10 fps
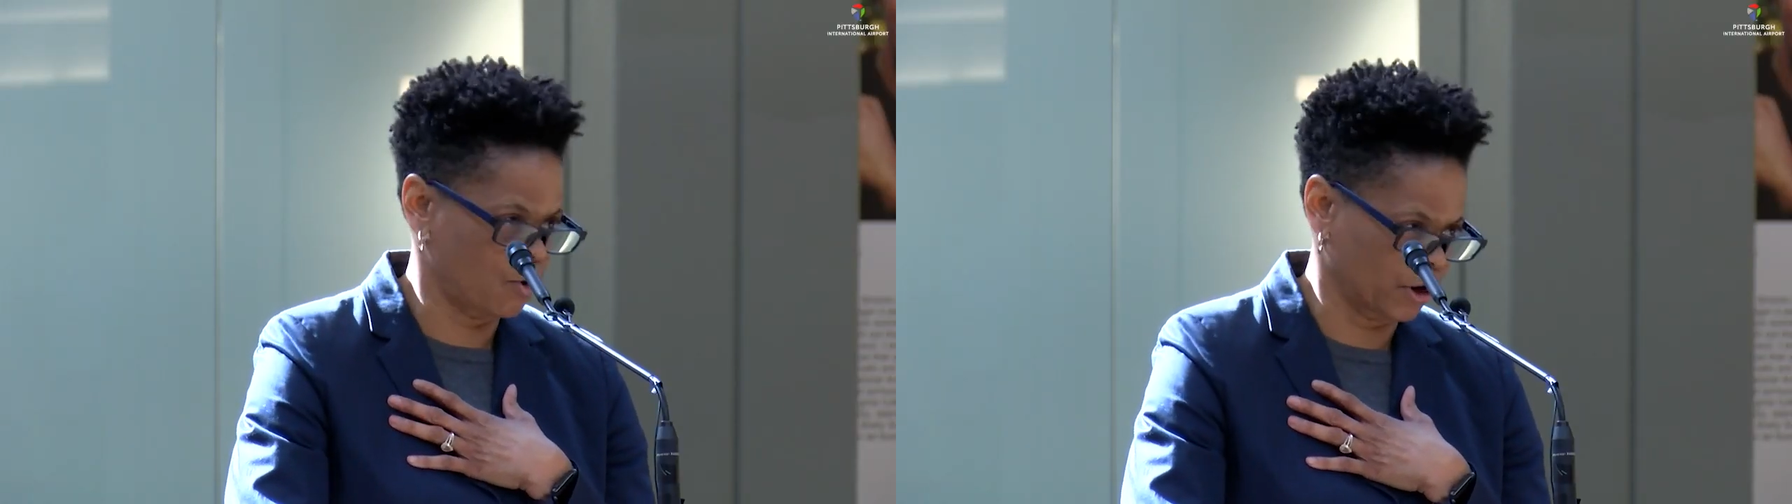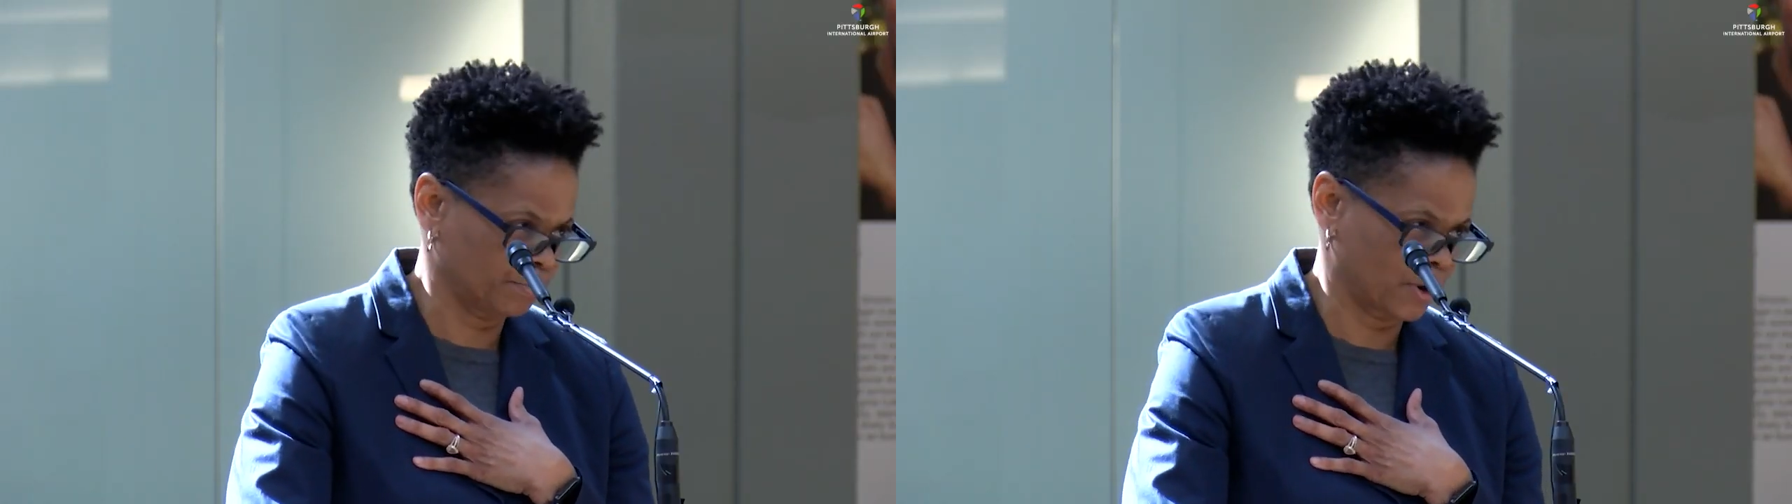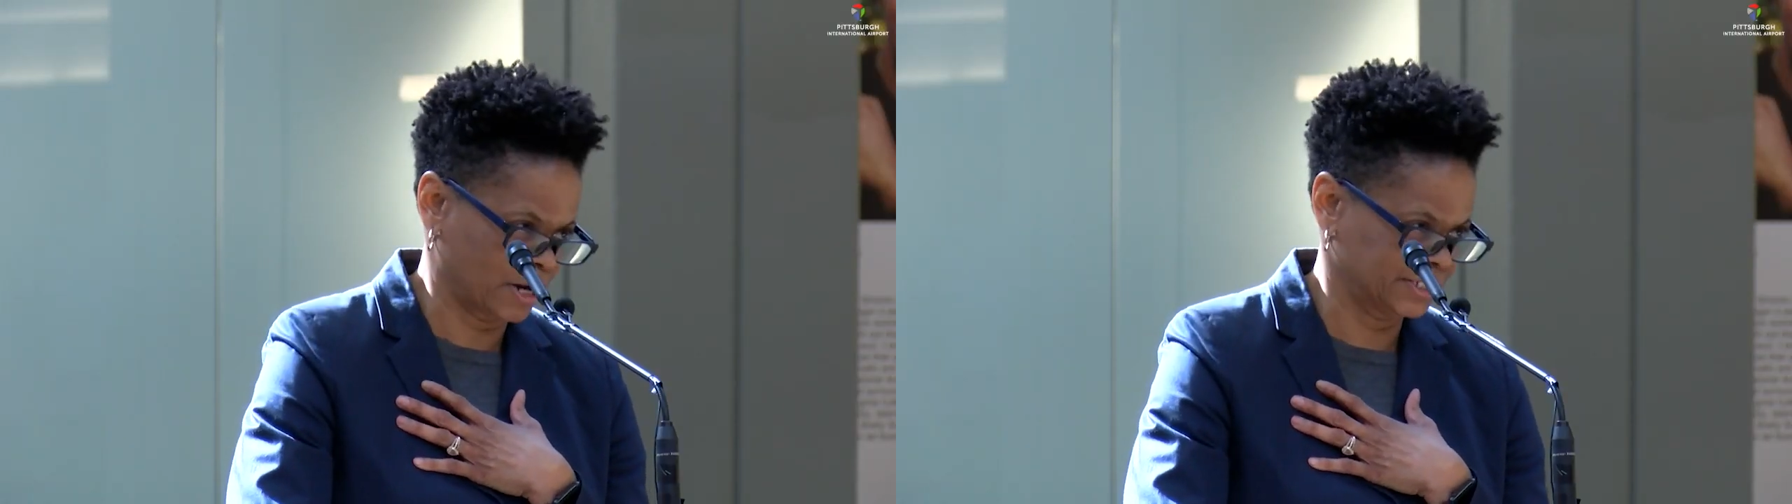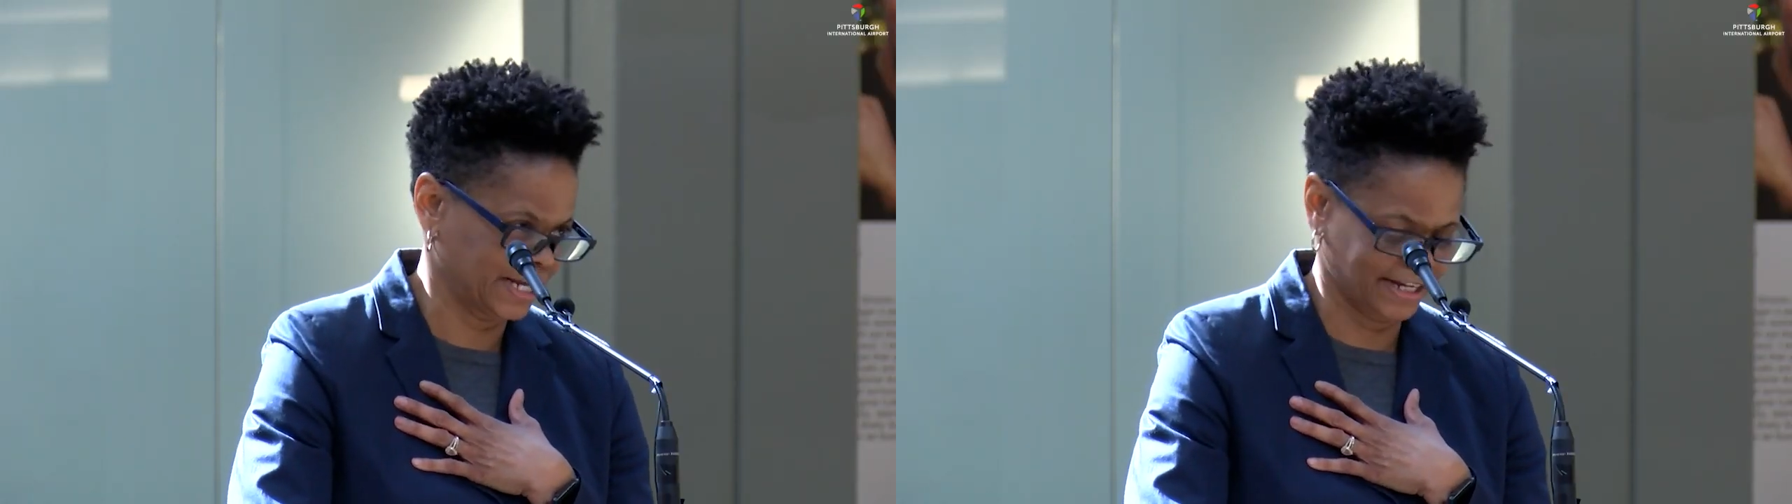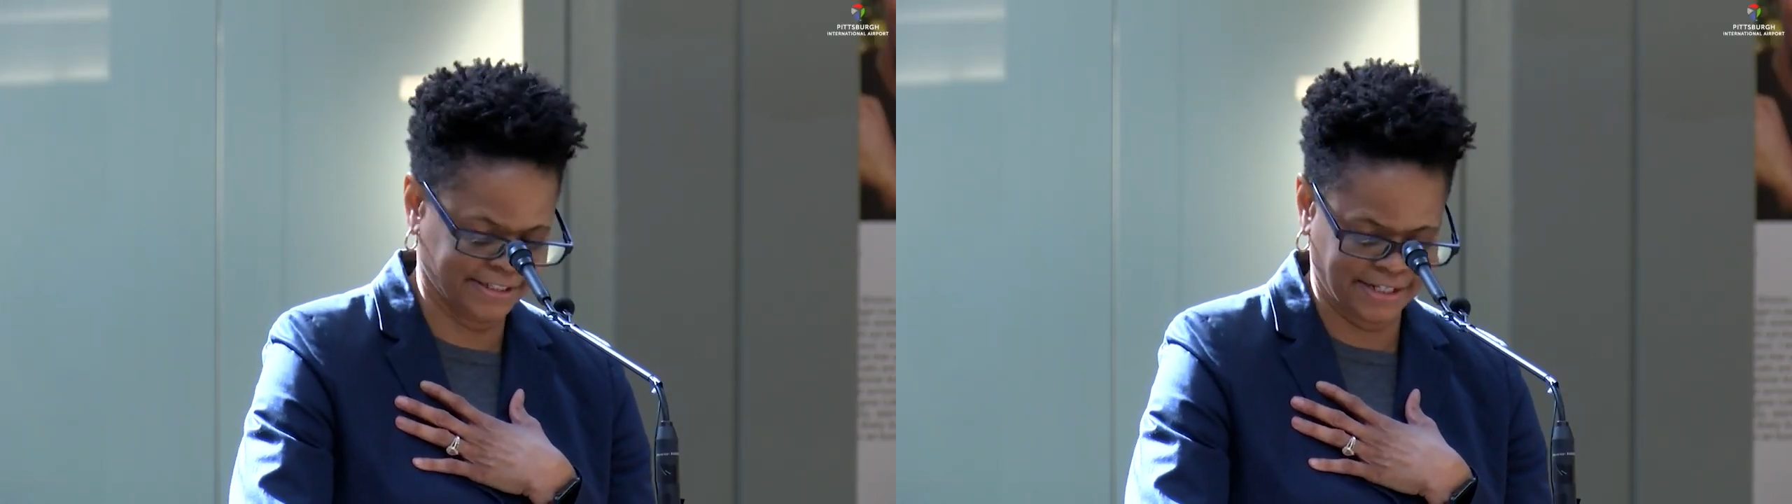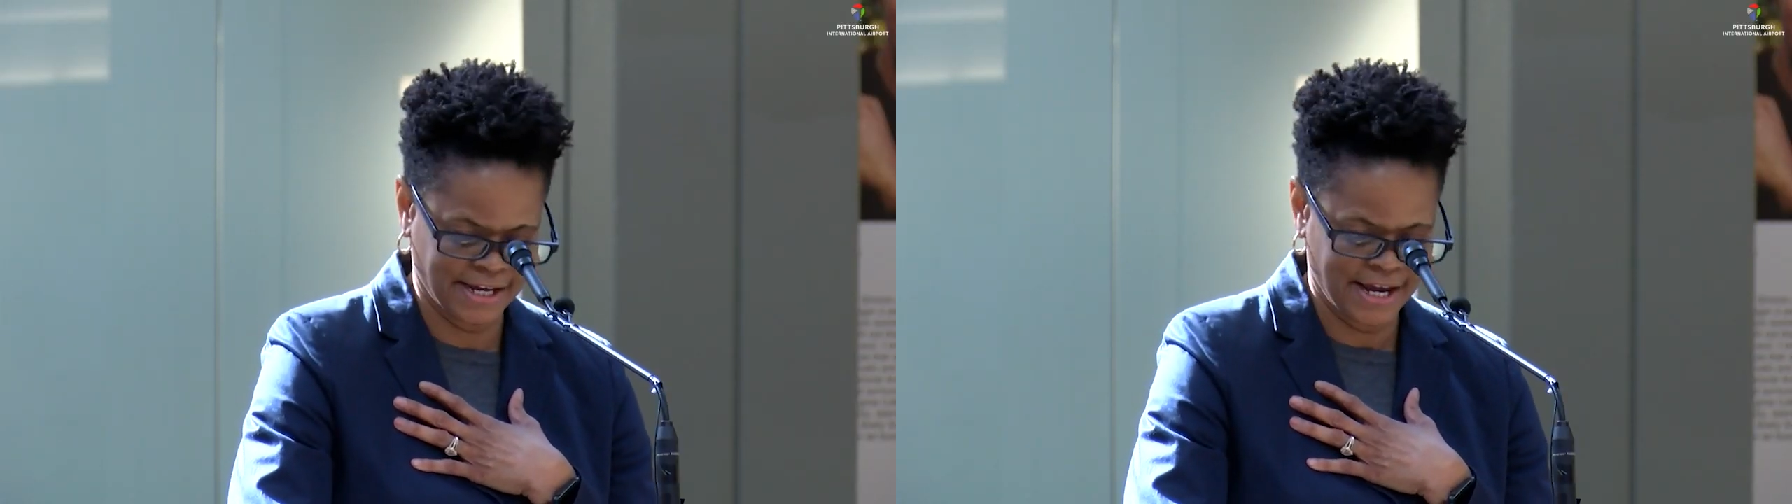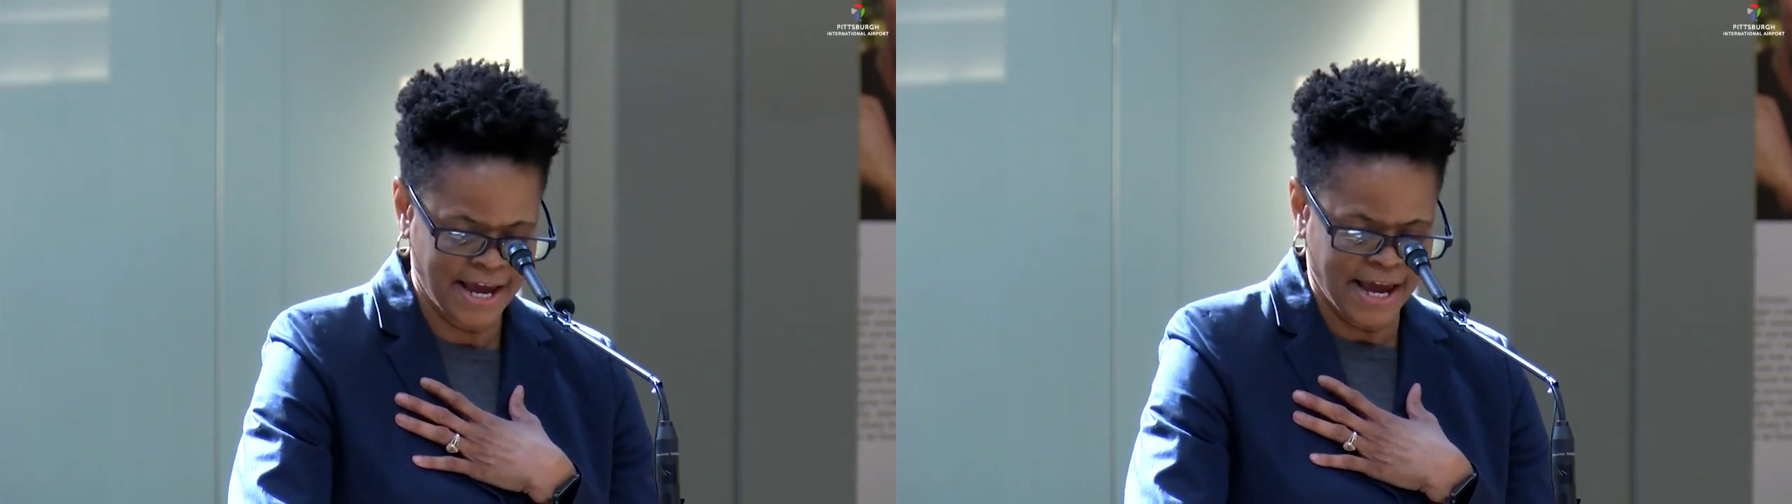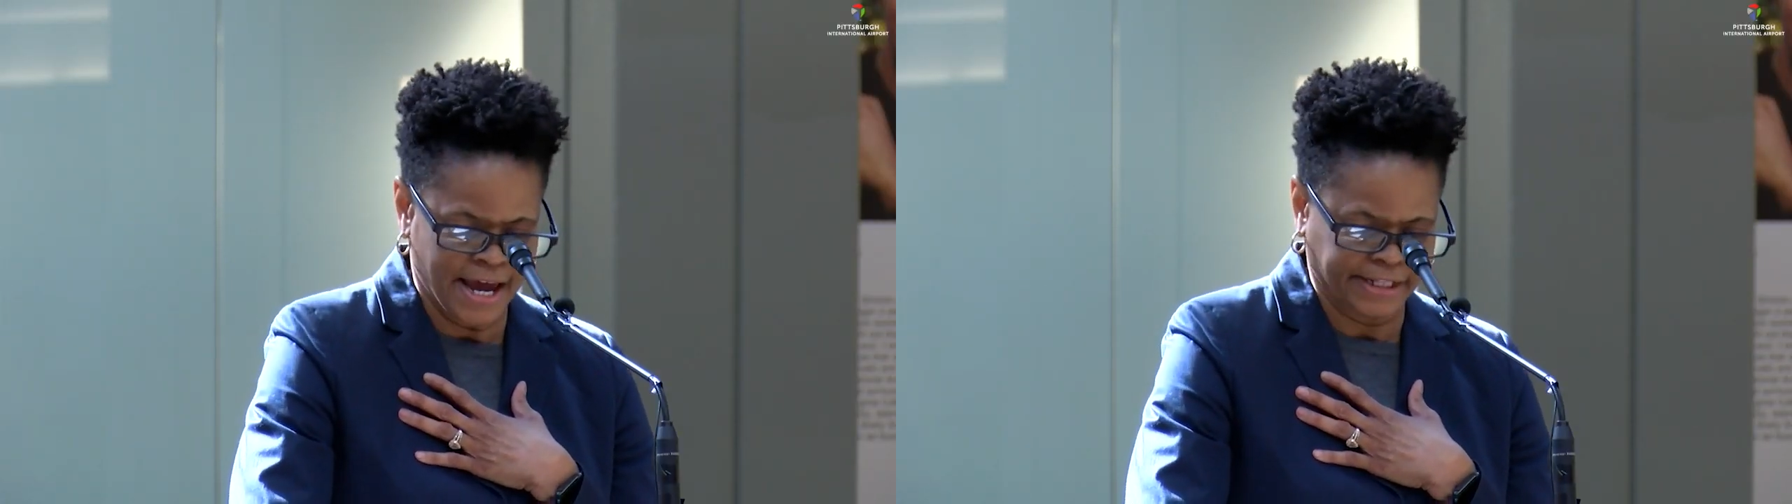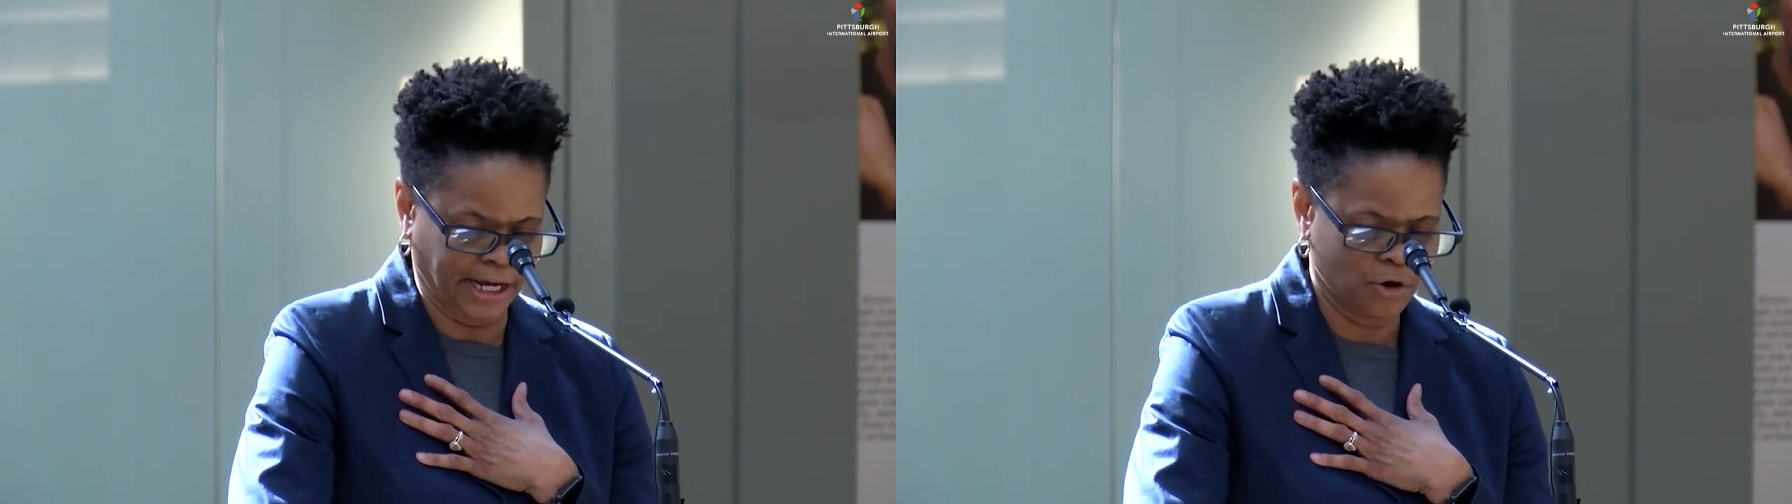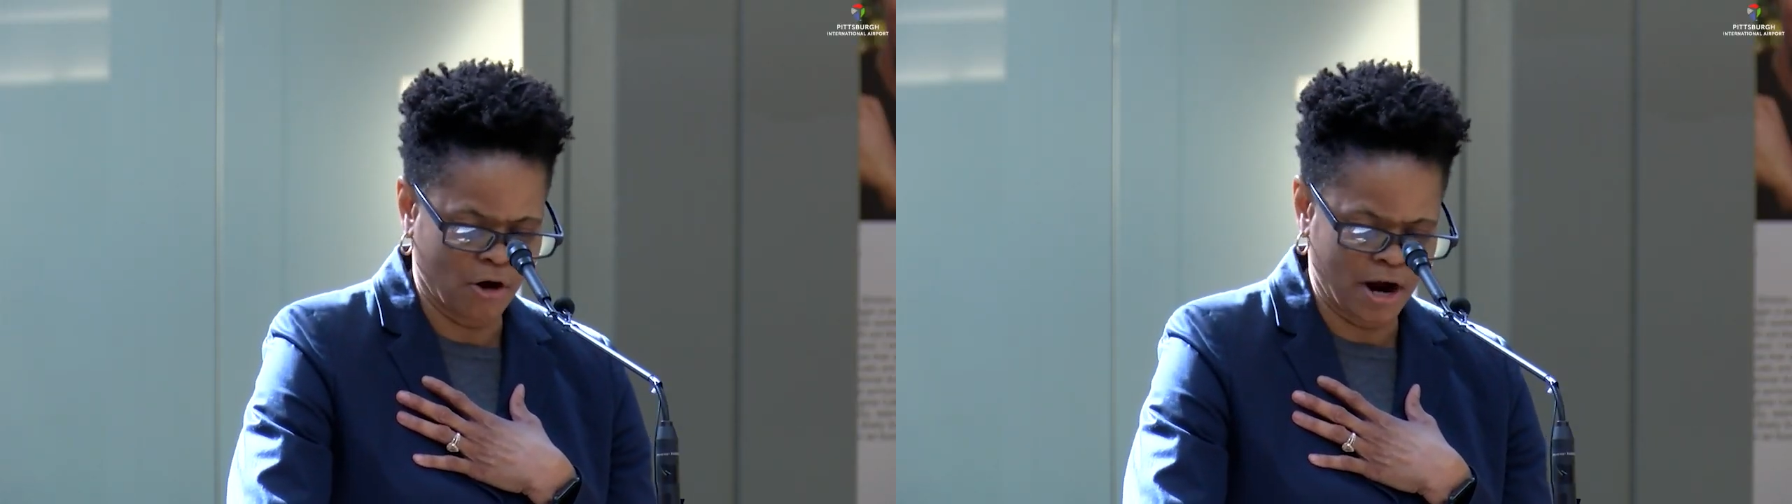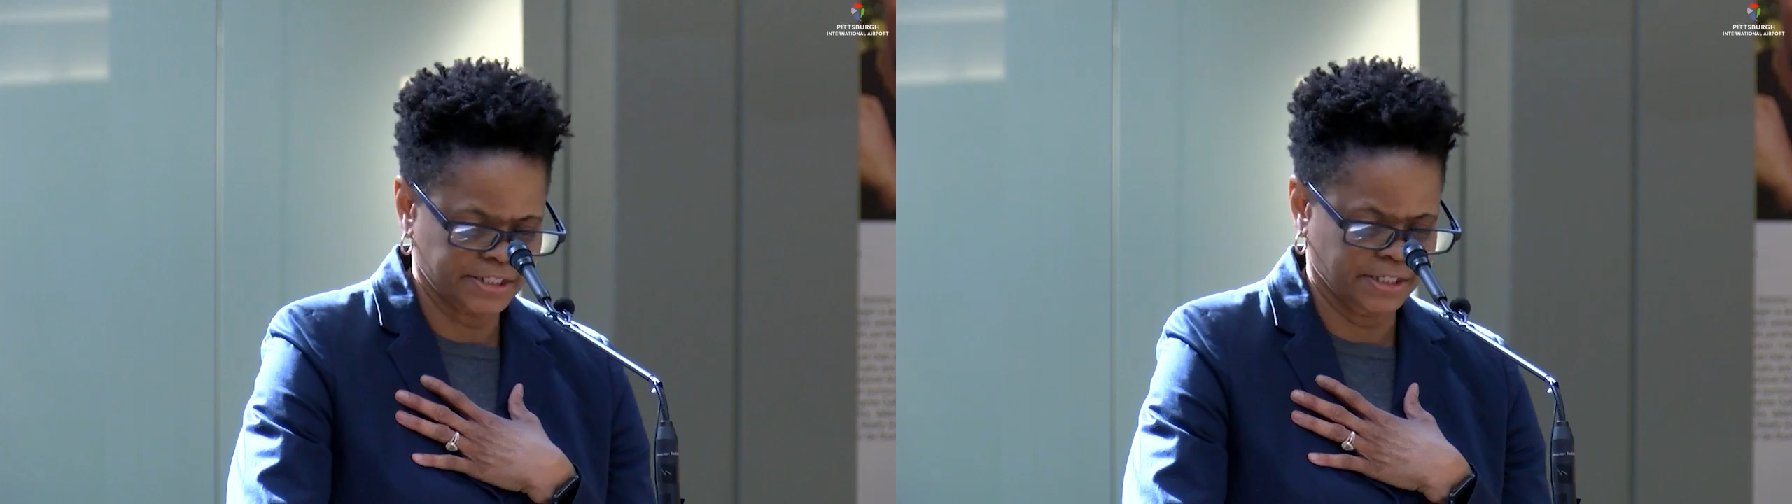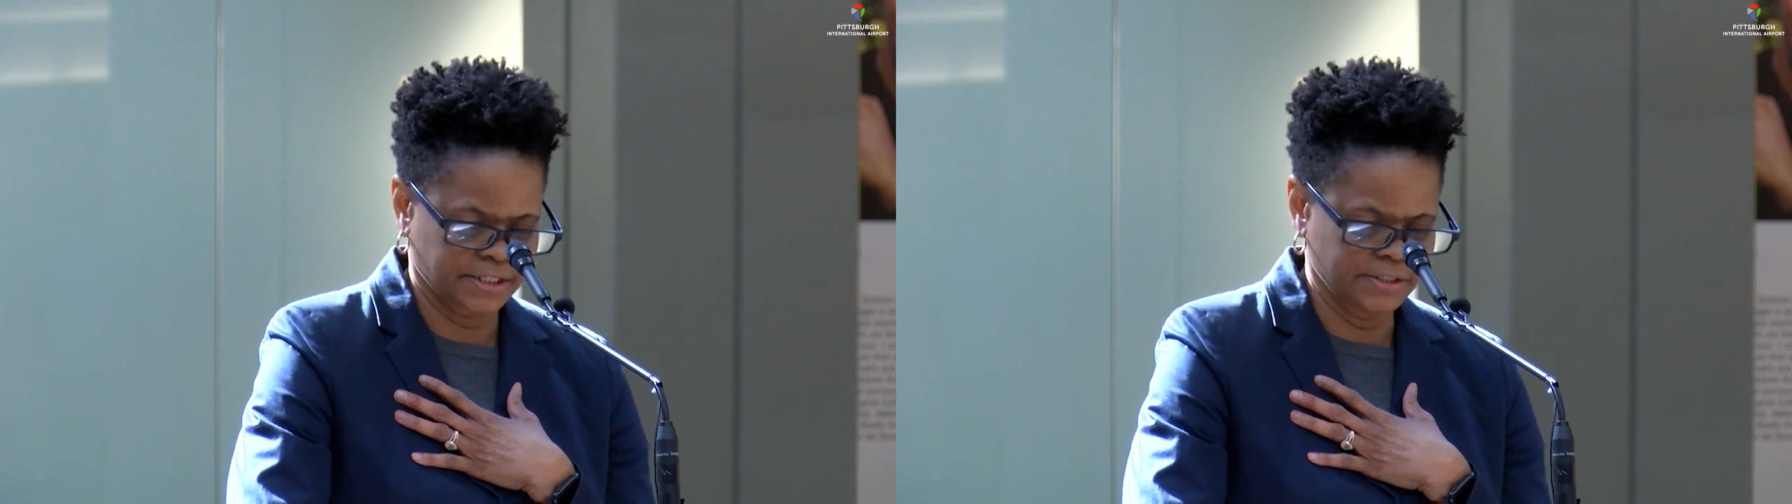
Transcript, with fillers: art project that crosses